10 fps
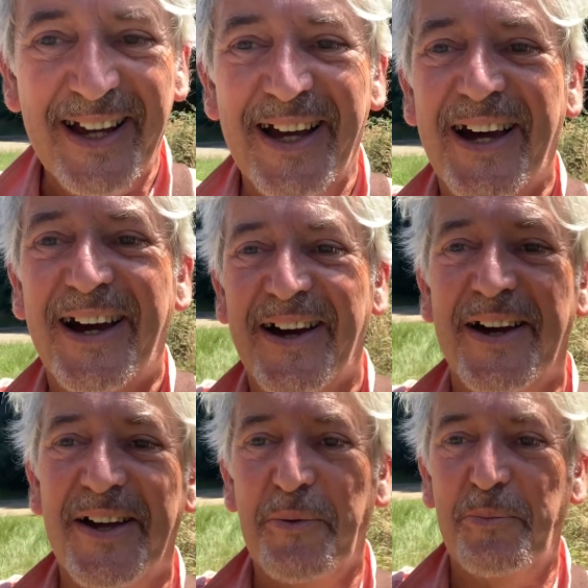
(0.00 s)
I
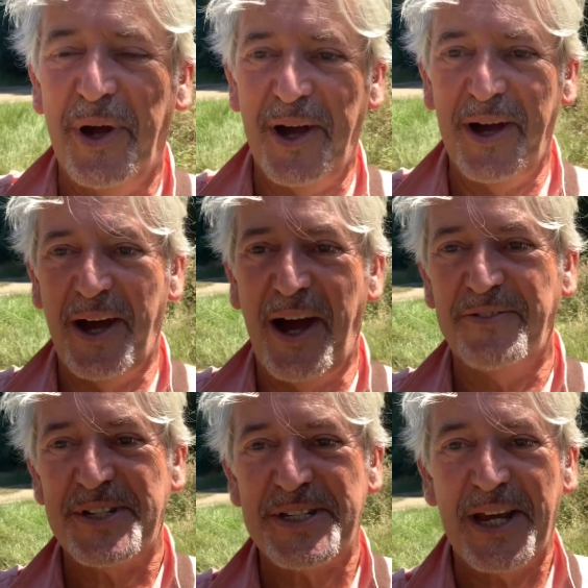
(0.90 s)

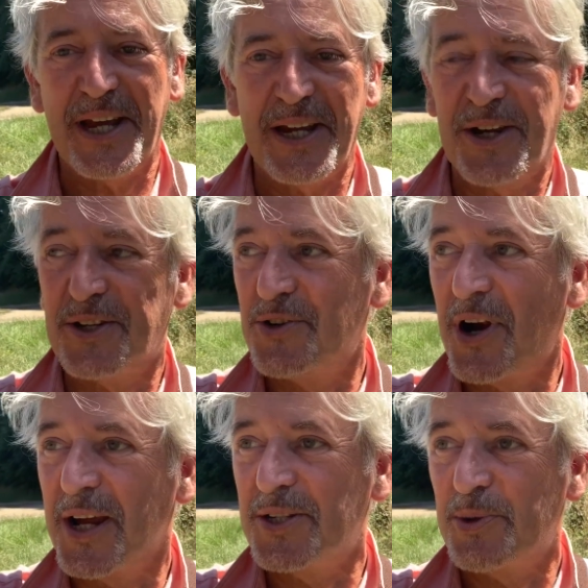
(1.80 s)
have to say
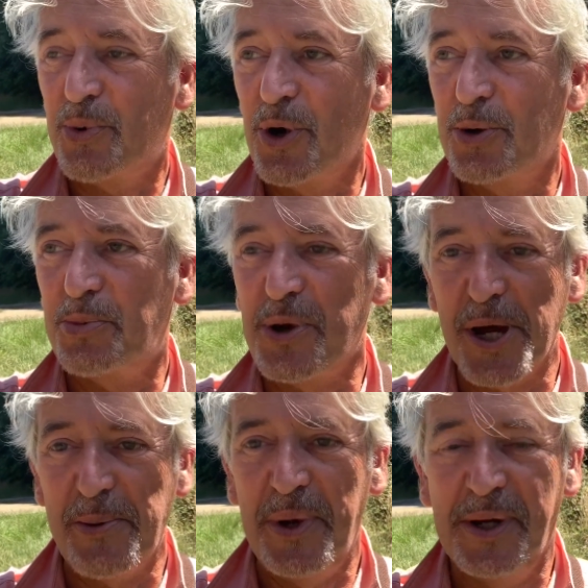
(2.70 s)
attracts
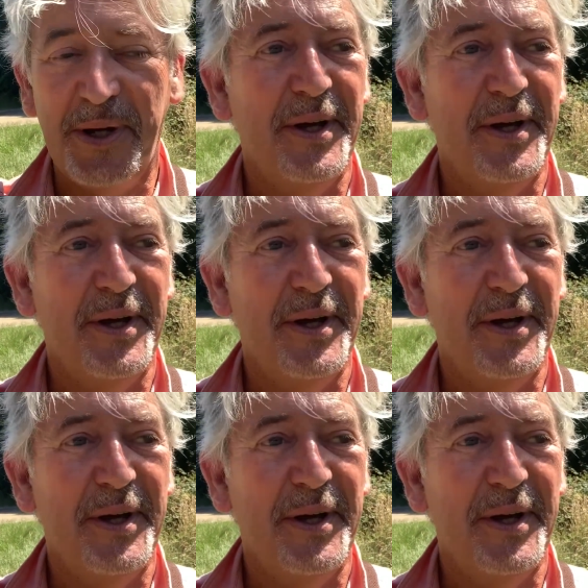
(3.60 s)
opprobrium.